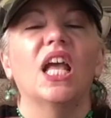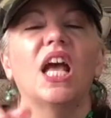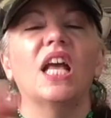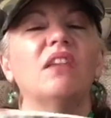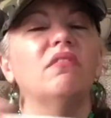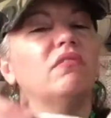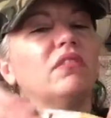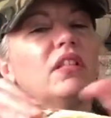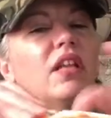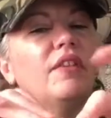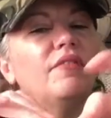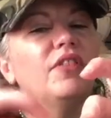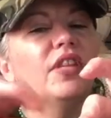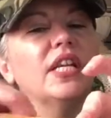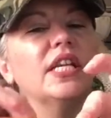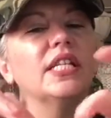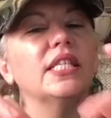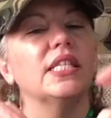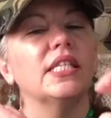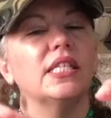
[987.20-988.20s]
I don't love the
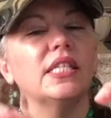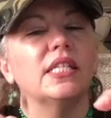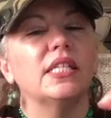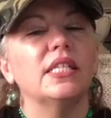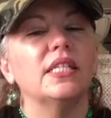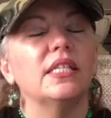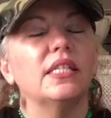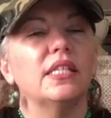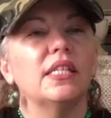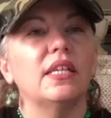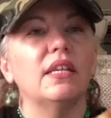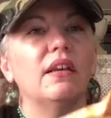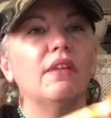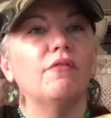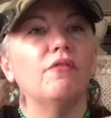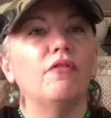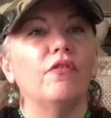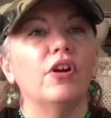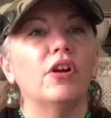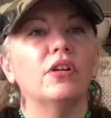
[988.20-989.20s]
consistency at
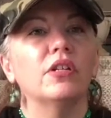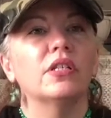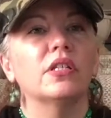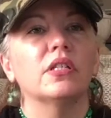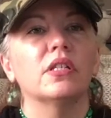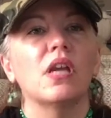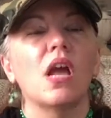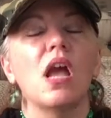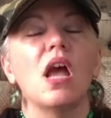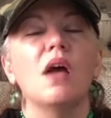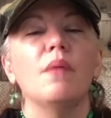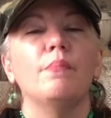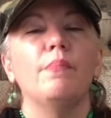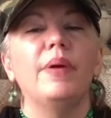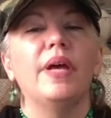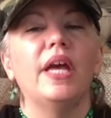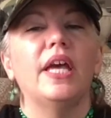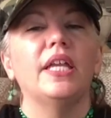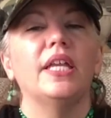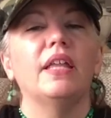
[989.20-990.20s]
first,
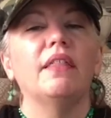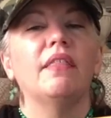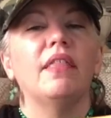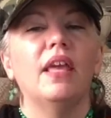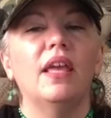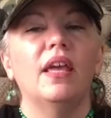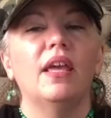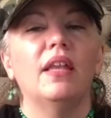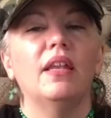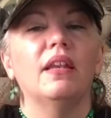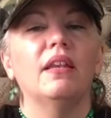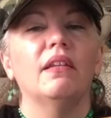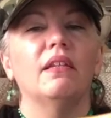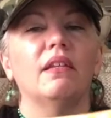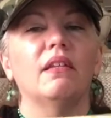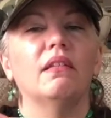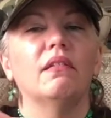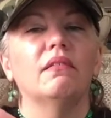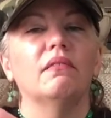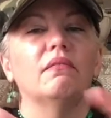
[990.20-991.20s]
but then
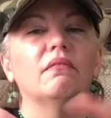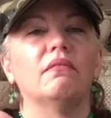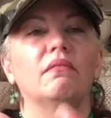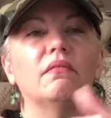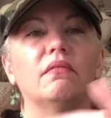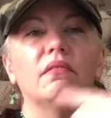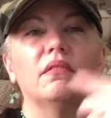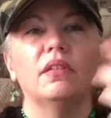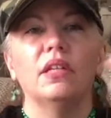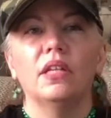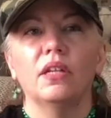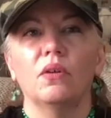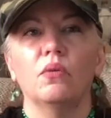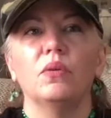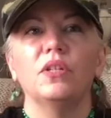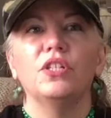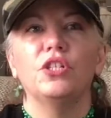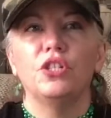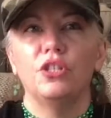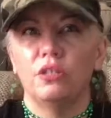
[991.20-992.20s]
you know
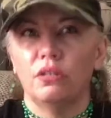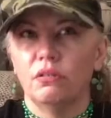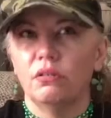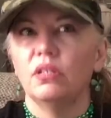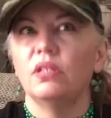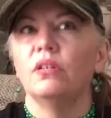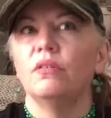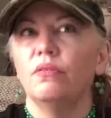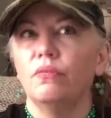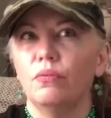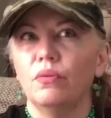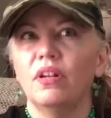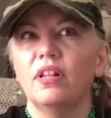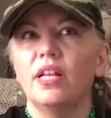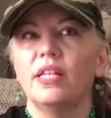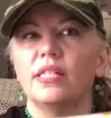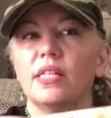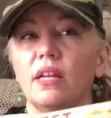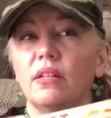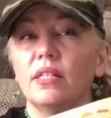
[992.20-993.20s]
once you
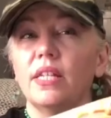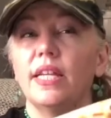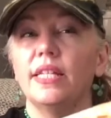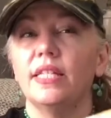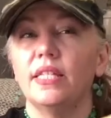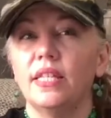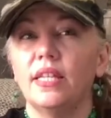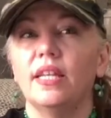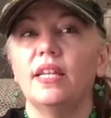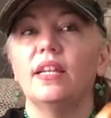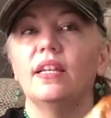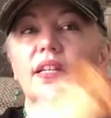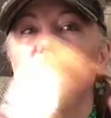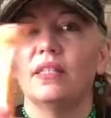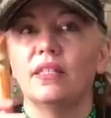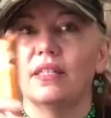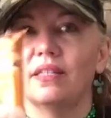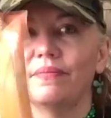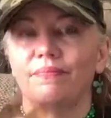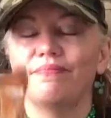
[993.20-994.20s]
realize how tasty it
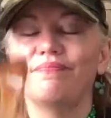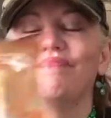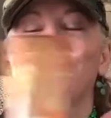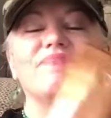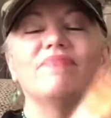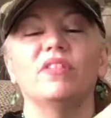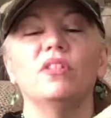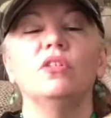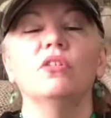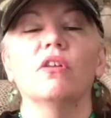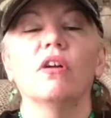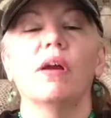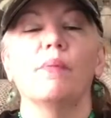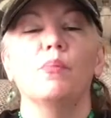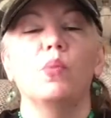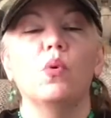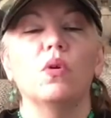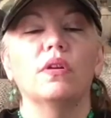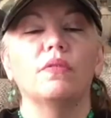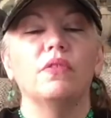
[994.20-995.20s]
is, you're on
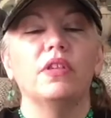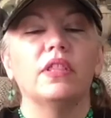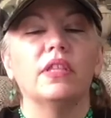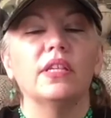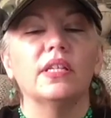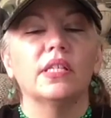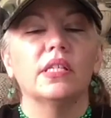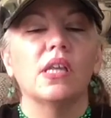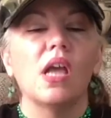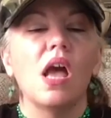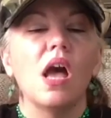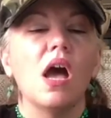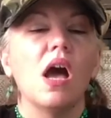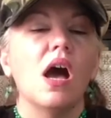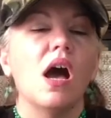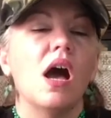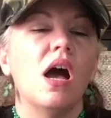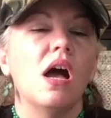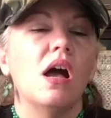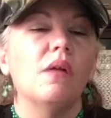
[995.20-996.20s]
board with this.
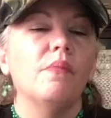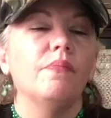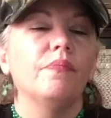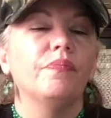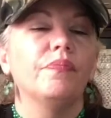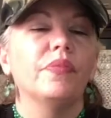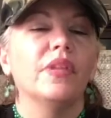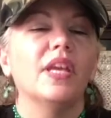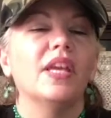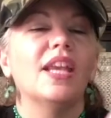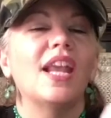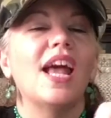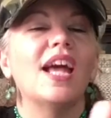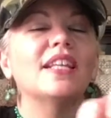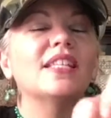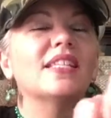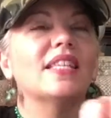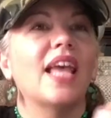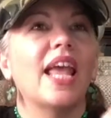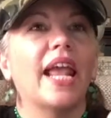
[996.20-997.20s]
Um, it
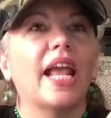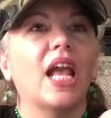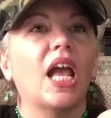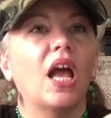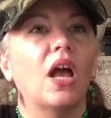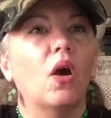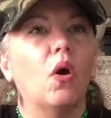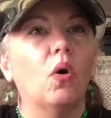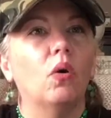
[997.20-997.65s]
has like